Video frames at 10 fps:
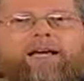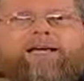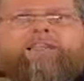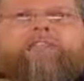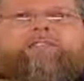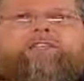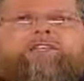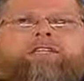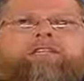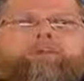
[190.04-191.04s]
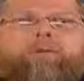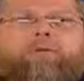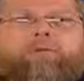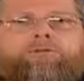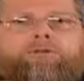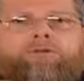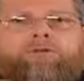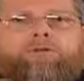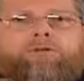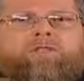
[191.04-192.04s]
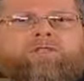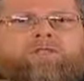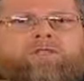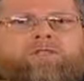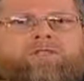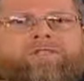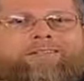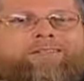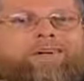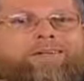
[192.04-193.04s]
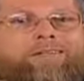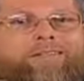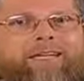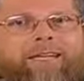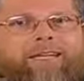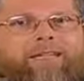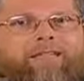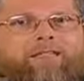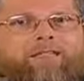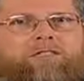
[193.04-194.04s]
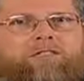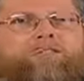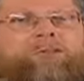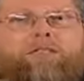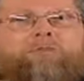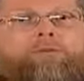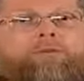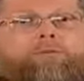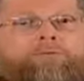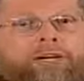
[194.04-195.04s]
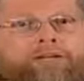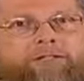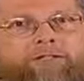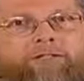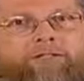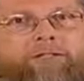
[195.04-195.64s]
and this explosion resulted not in chaos, but in perfection,